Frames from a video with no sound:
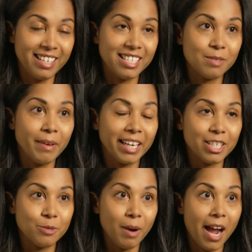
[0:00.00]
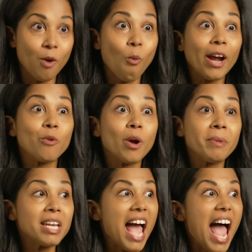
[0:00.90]
is managed by white
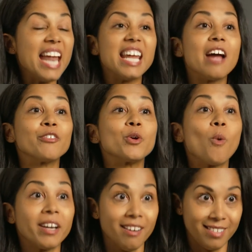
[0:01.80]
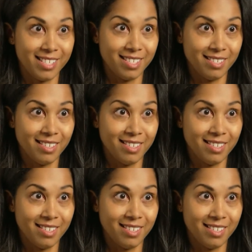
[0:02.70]
women and everyone else.